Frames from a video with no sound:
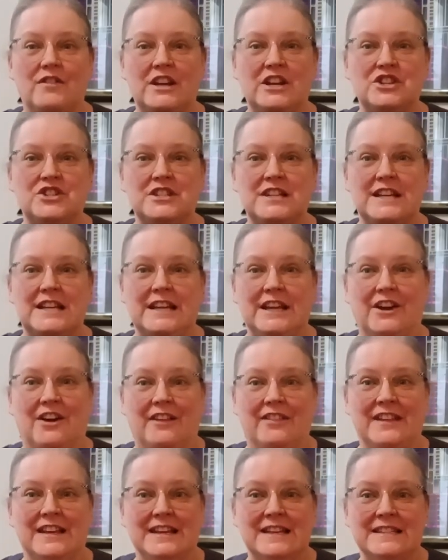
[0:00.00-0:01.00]
finish knitting
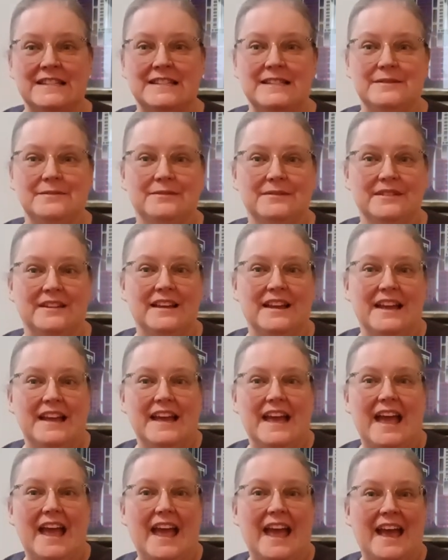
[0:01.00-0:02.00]
on this,
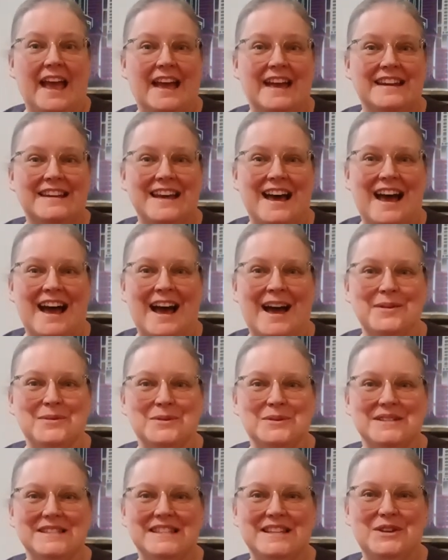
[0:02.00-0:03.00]
and I
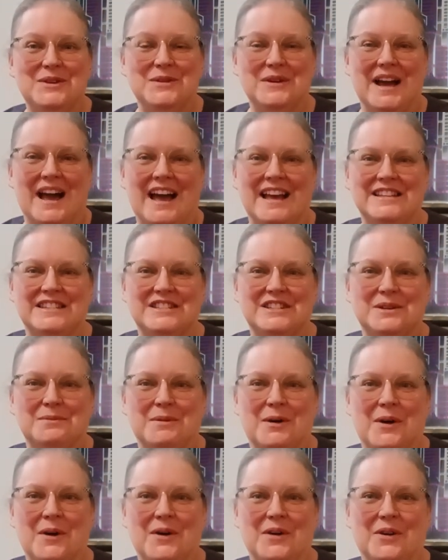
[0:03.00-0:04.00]
will see you guys
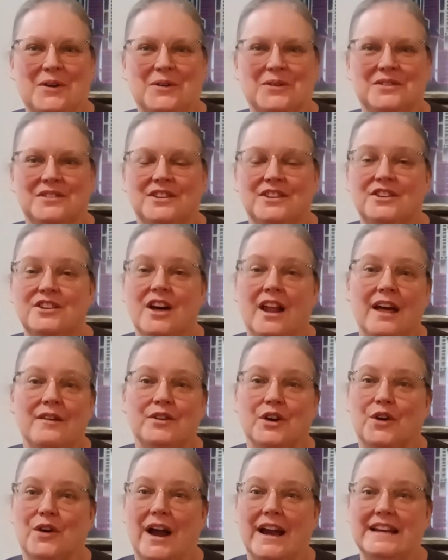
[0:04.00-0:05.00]
tomorrow y'all
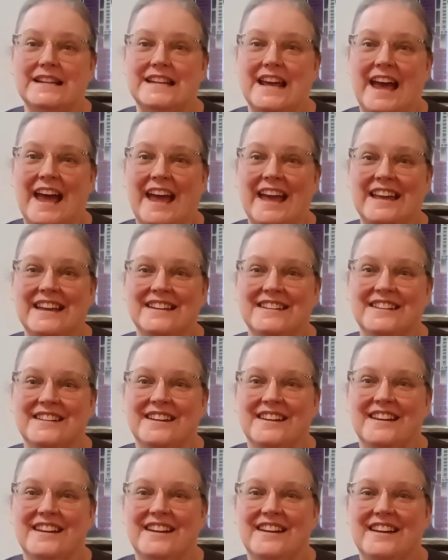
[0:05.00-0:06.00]
have a great day
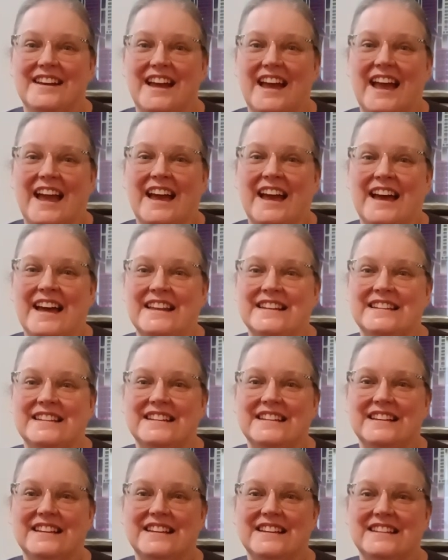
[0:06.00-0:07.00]
and
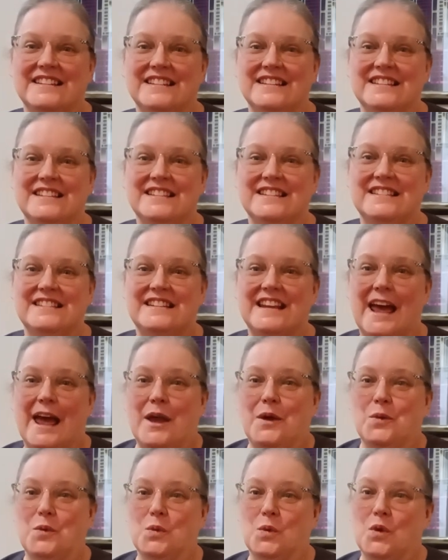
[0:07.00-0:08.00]

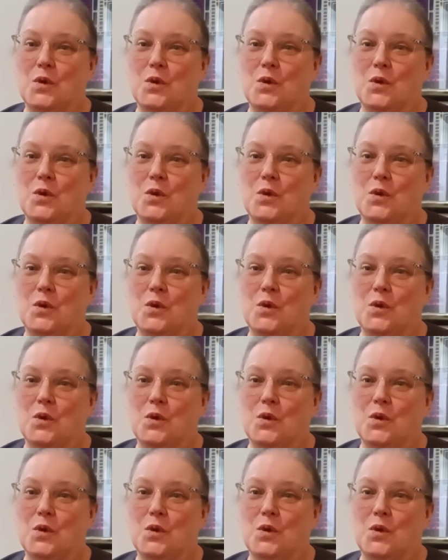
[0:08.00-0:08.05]
stay